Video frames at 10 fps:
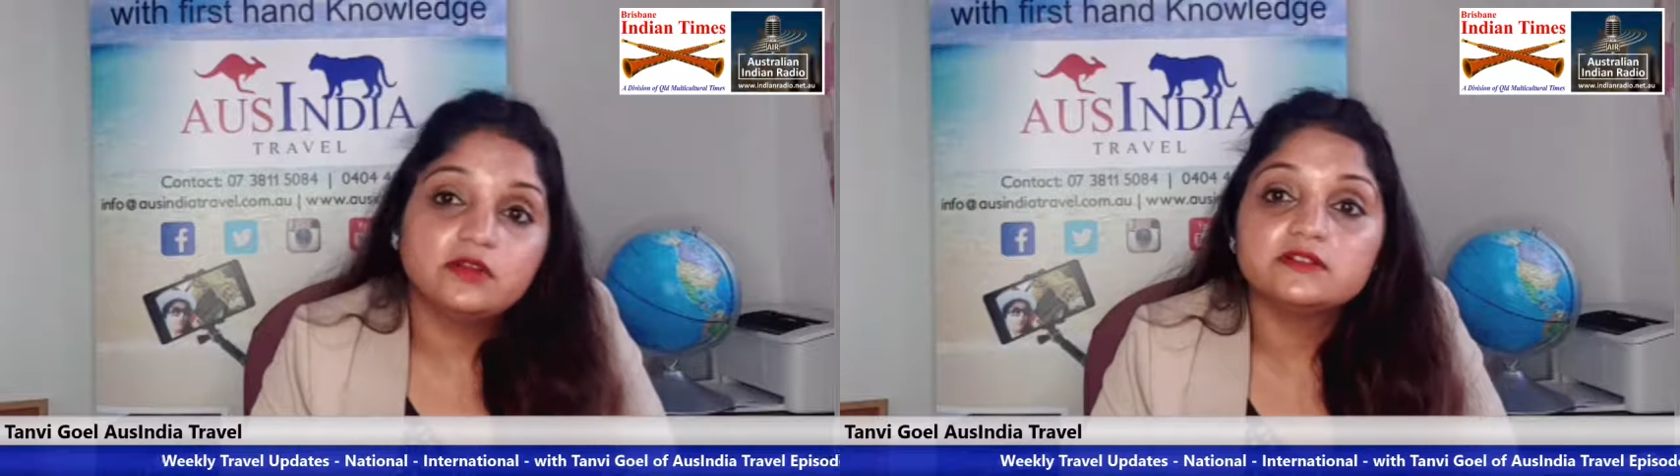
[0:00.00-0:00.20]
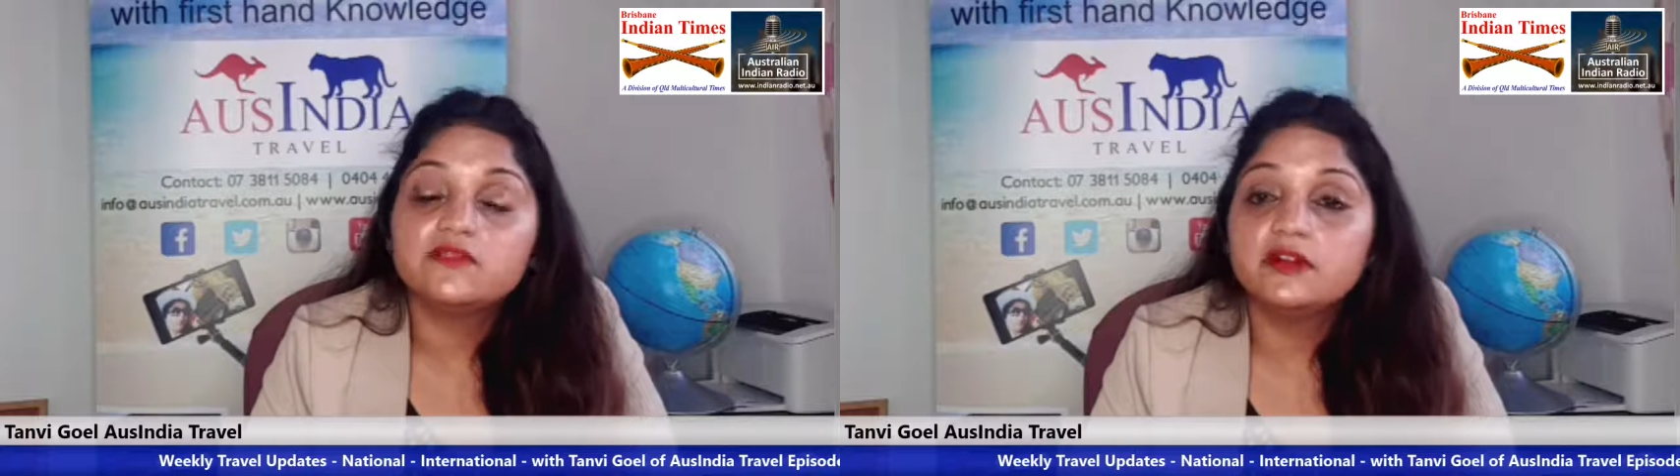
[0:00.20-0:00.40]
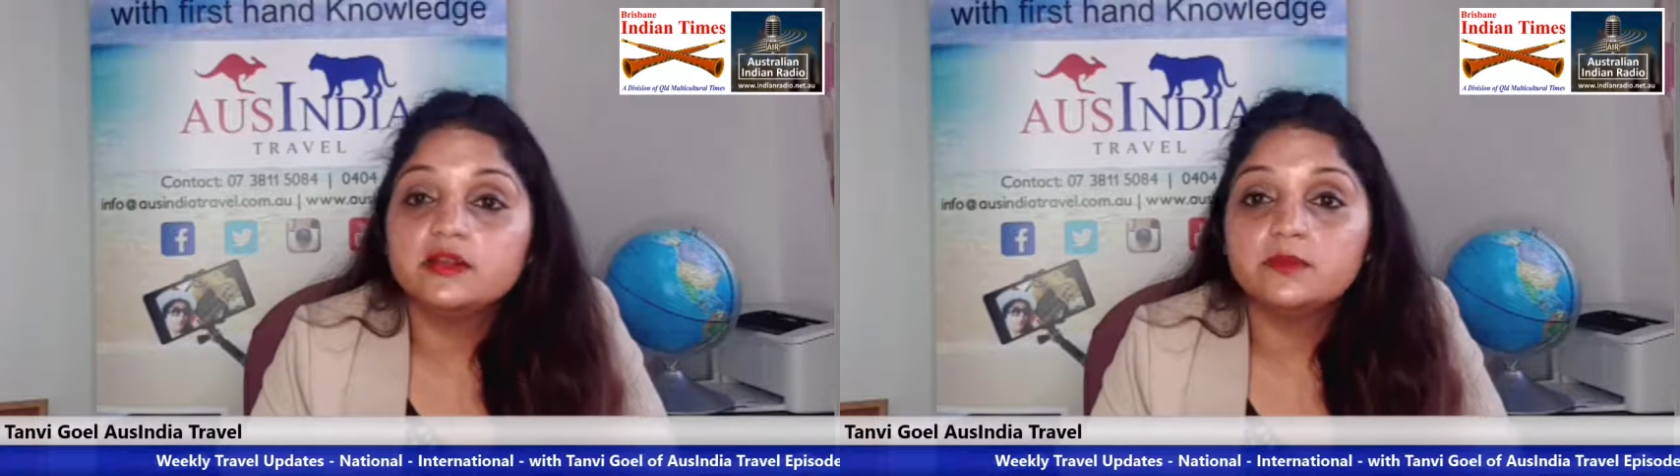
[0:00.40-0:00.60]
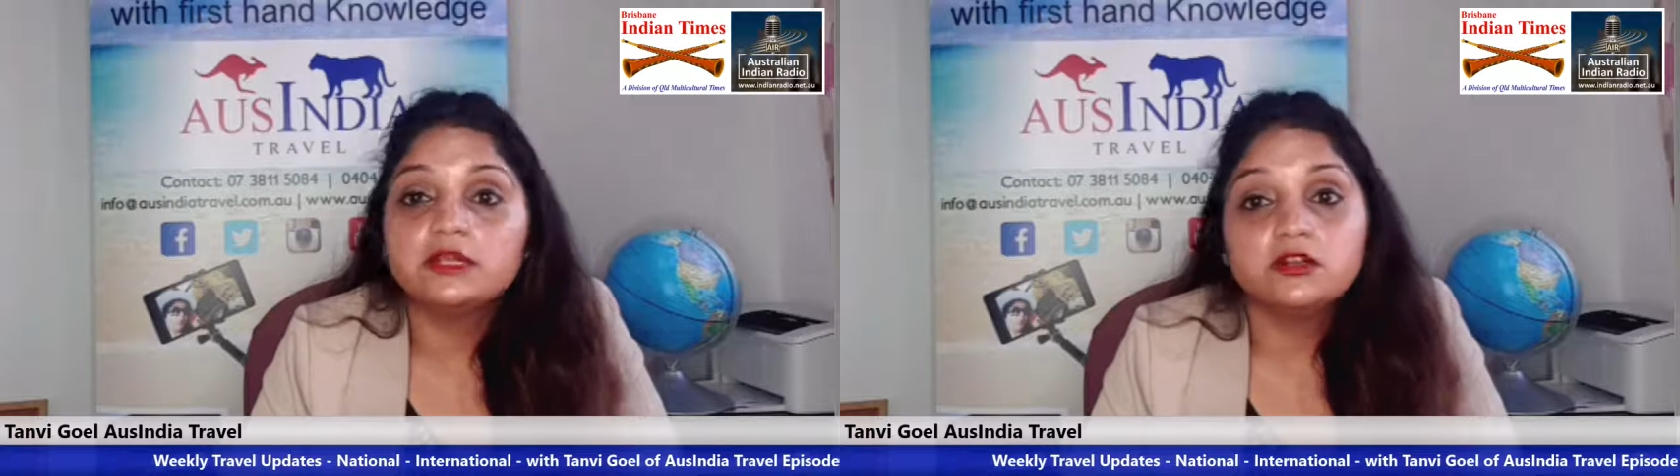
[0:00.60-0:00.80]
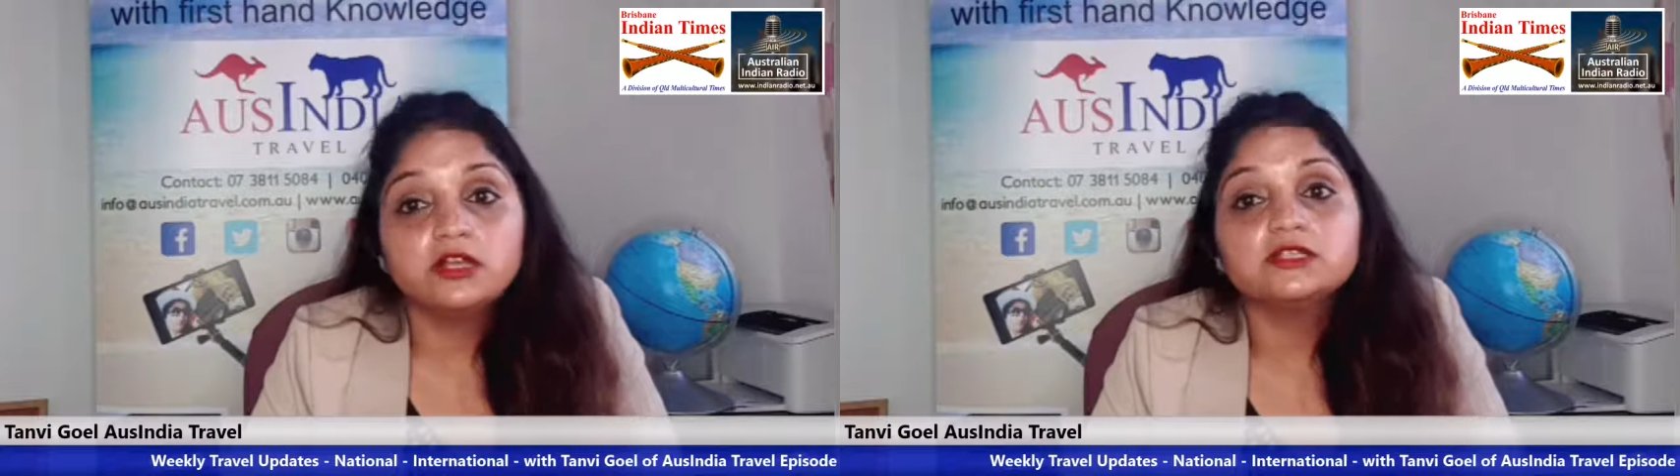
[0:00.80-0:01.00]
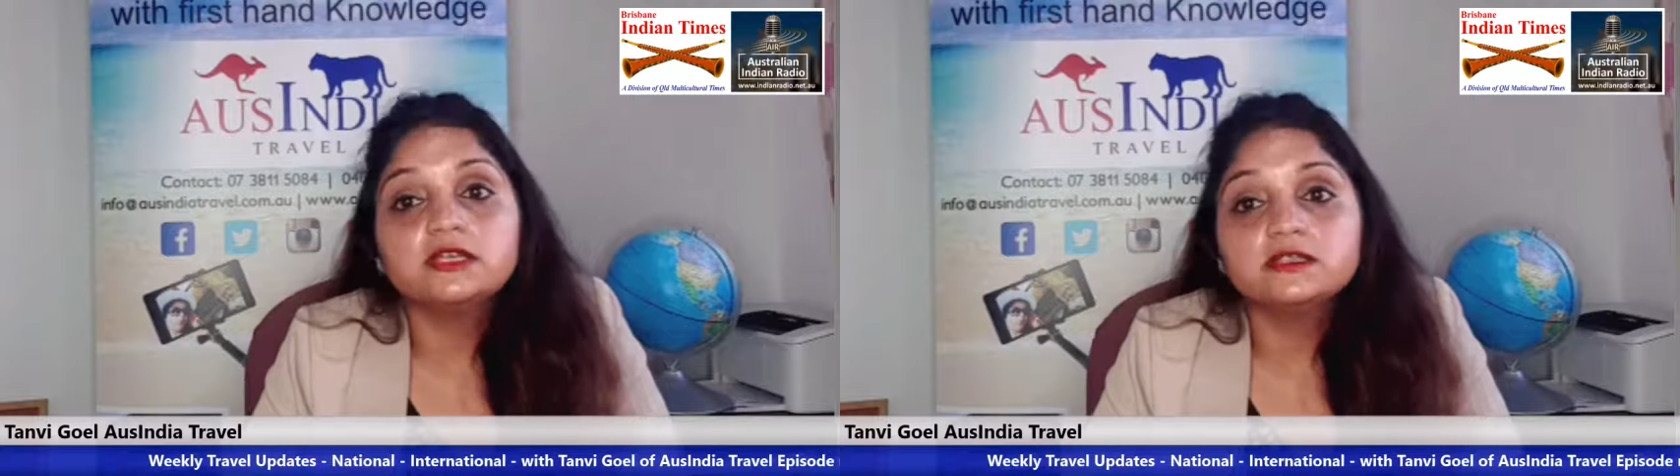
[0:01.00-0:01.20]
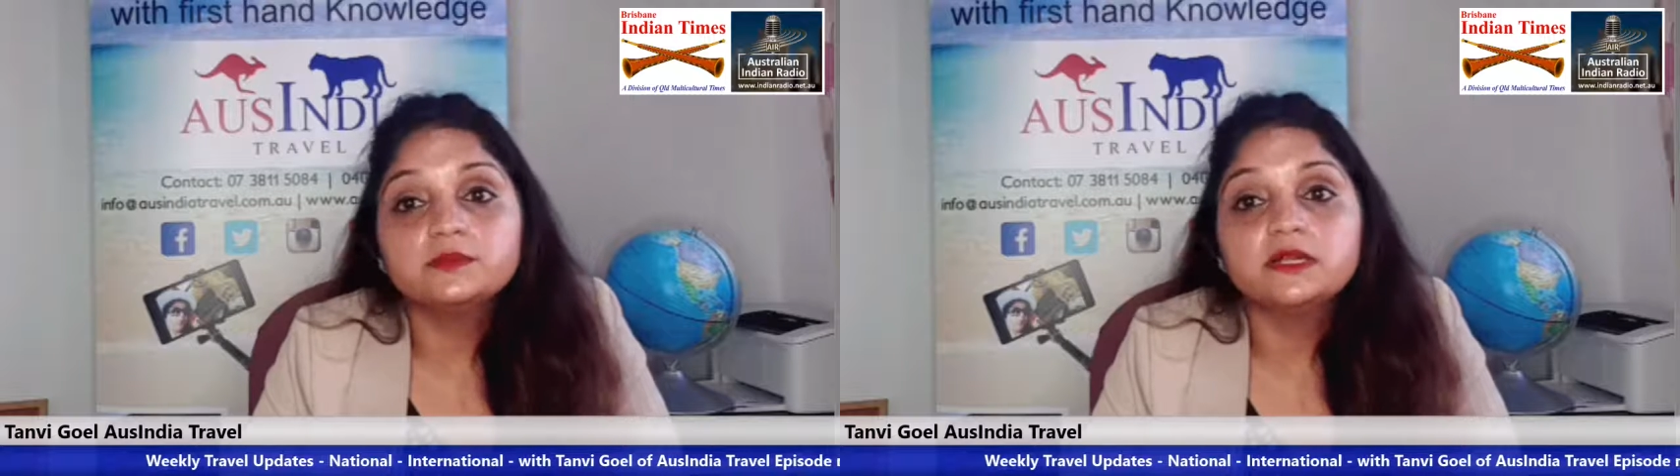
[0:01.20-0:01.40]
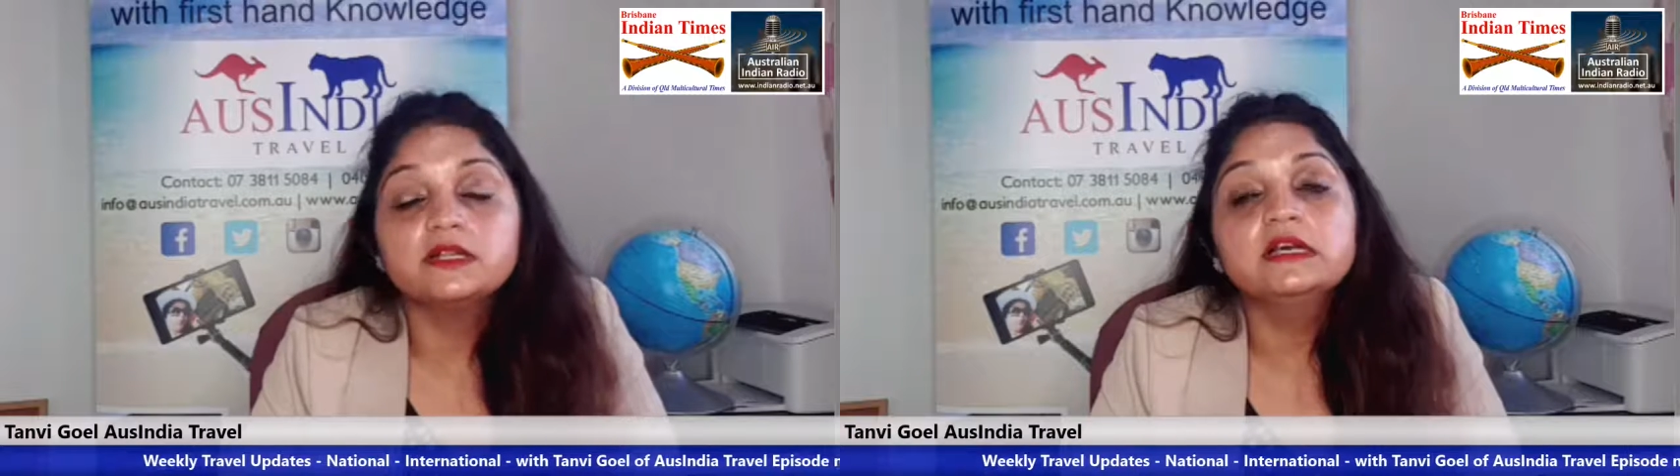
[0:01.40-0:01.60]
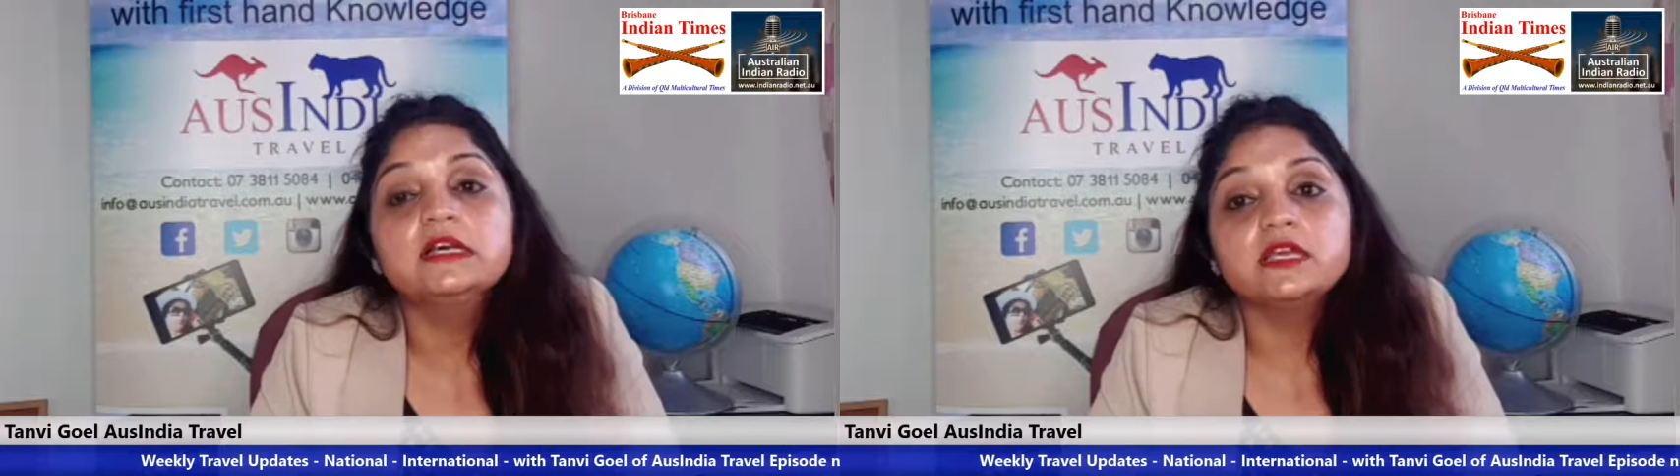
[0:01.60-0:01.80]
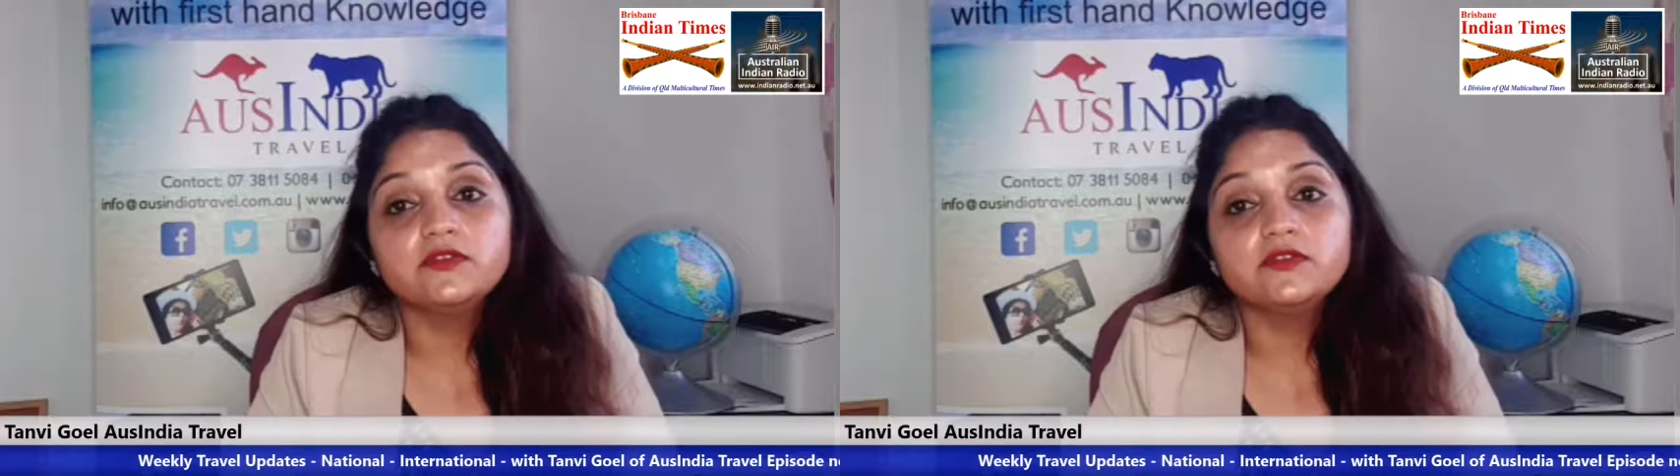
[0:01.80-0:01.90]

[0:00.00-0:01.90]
non-refundable, non-changeable.